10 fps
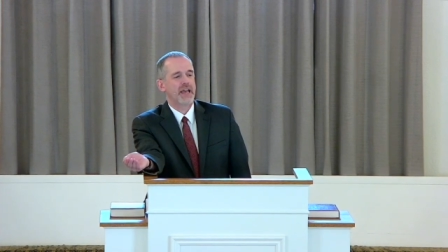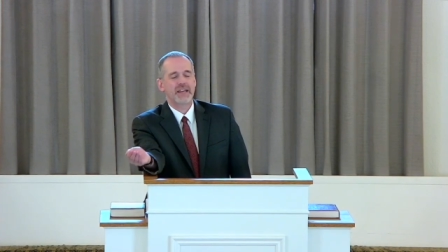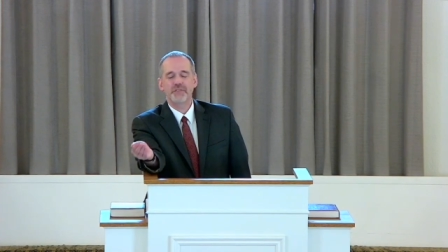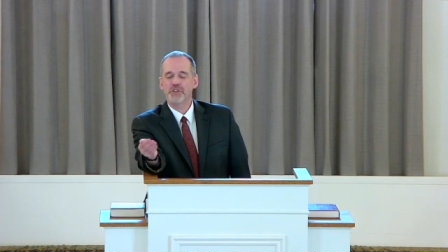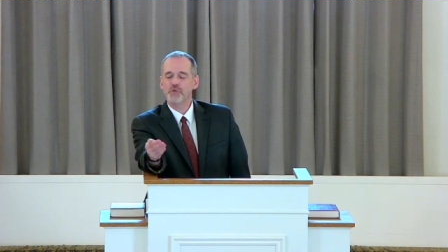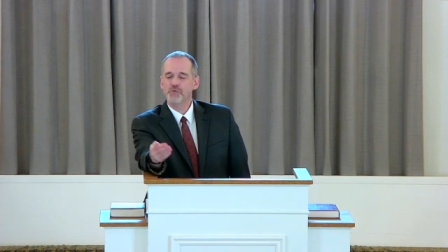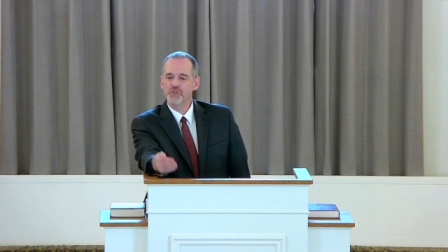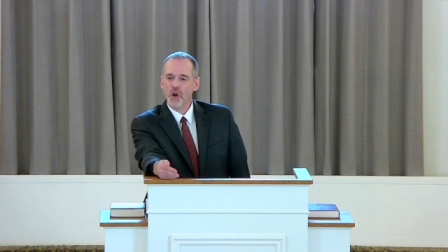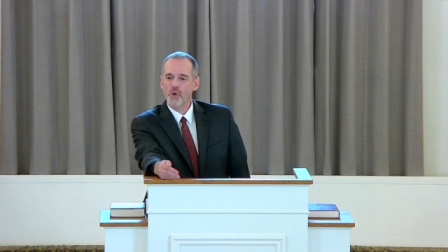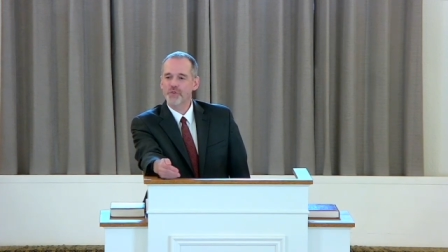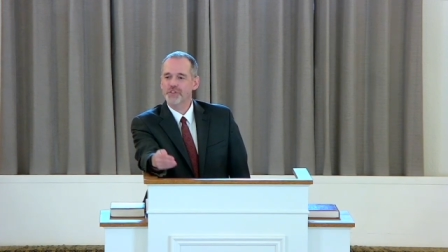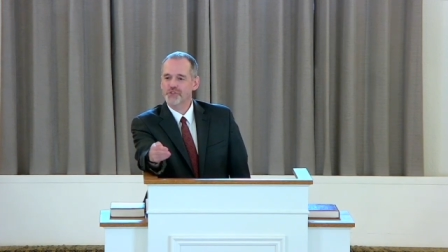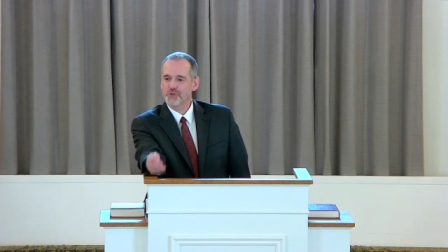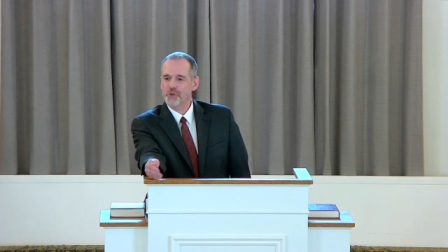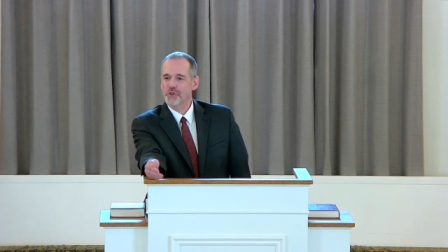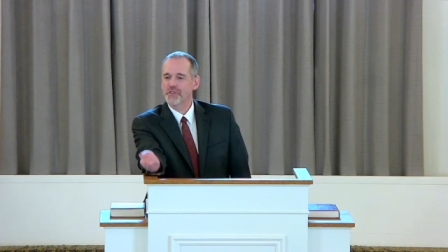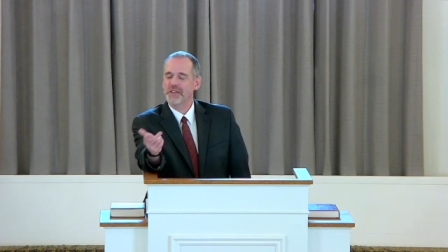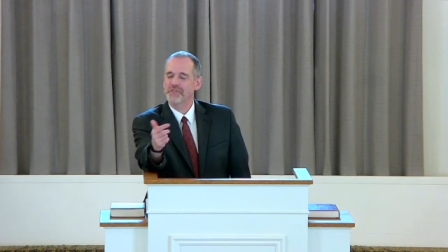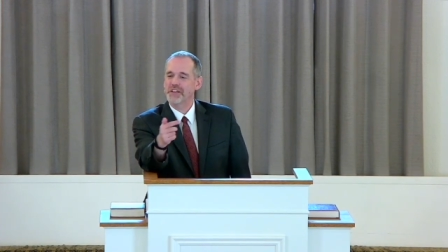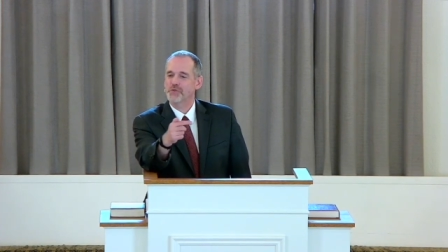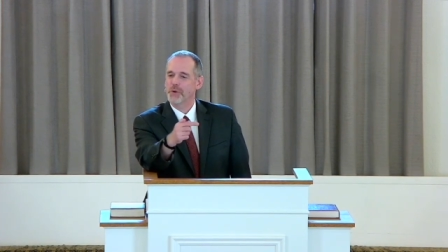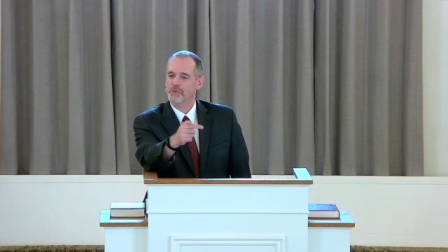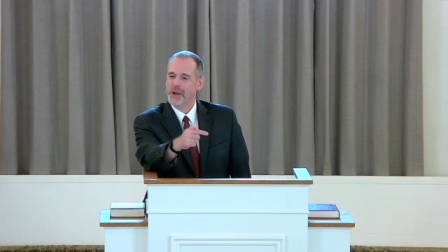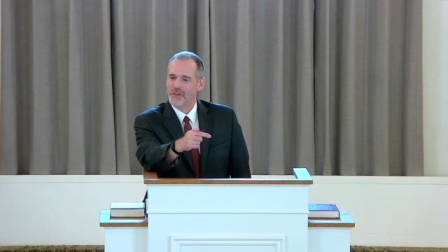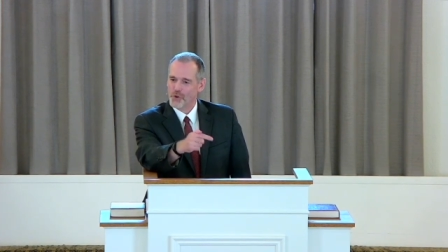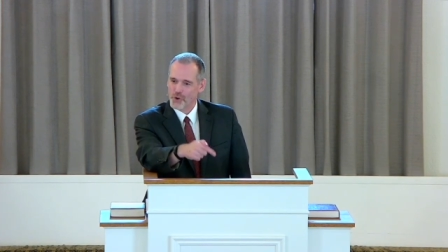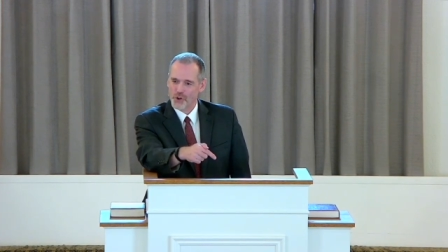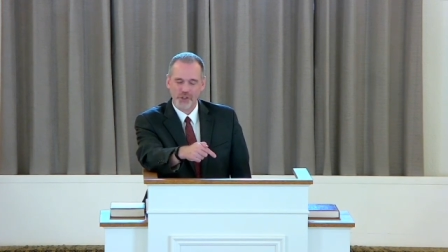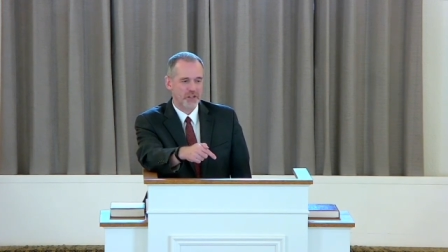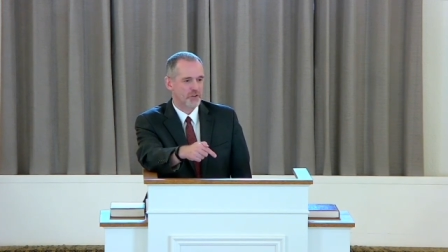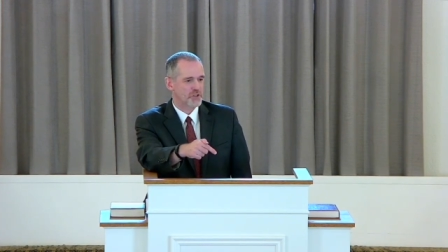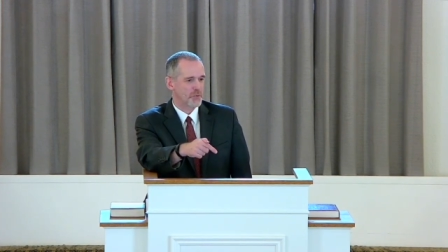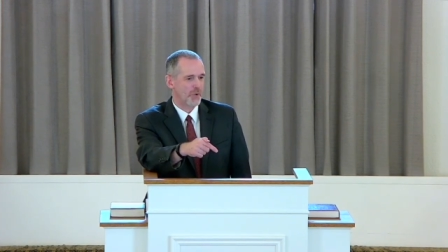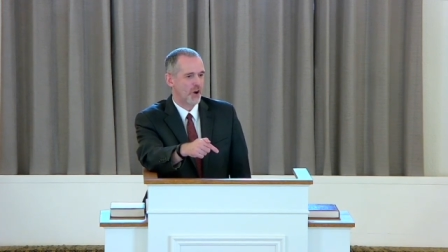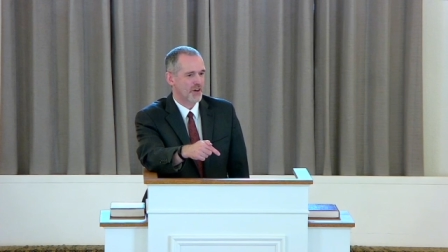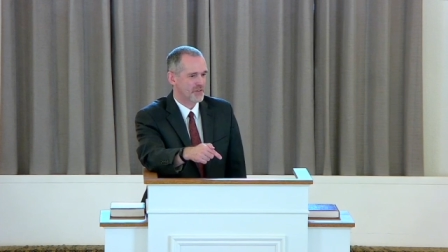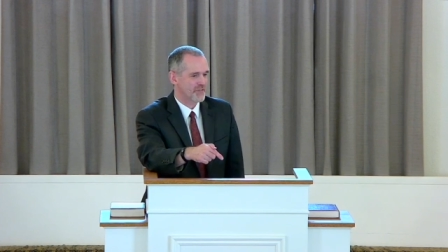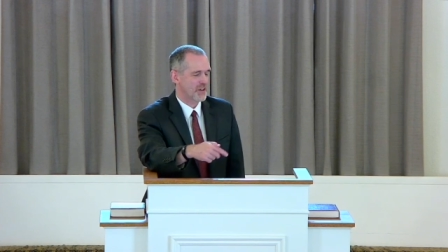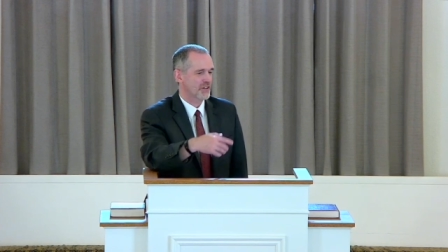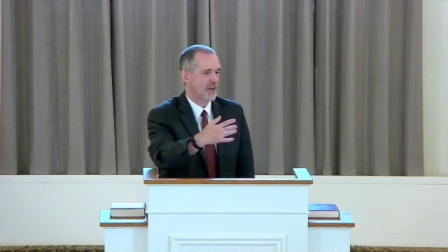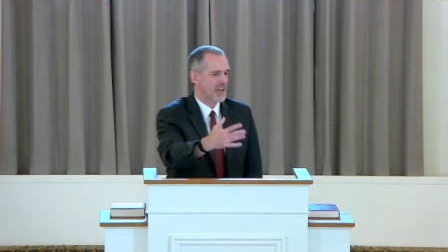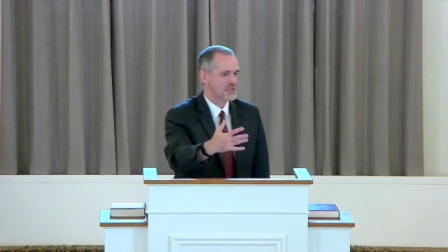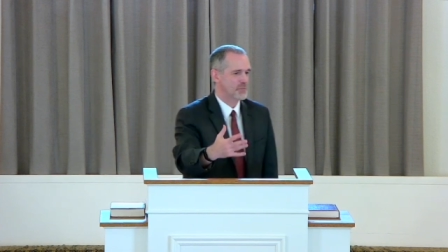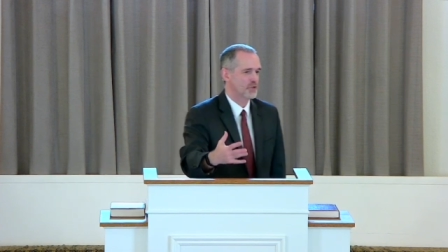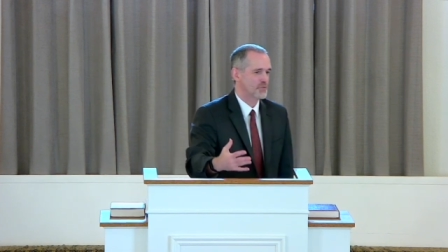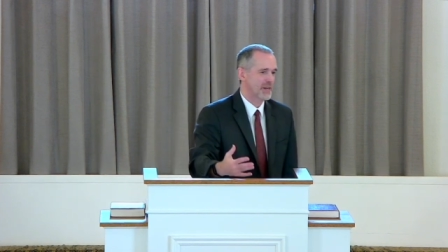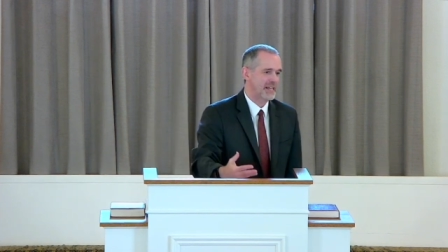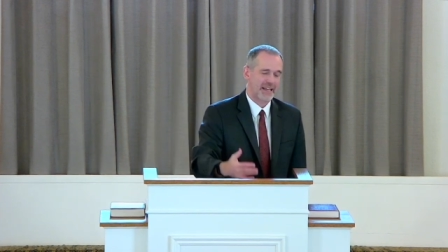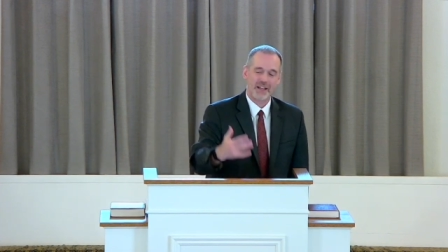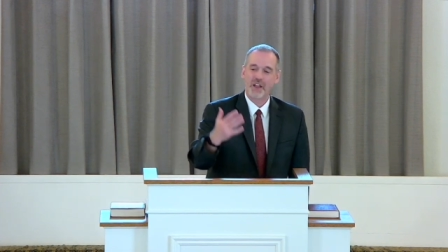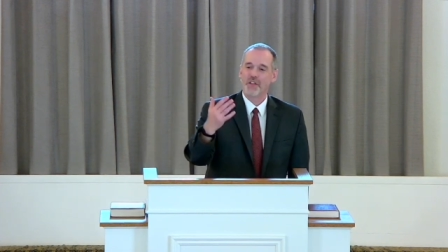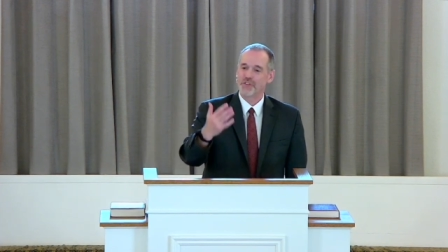And if you know the truth, even as we read earlier as a part of our gospel reading,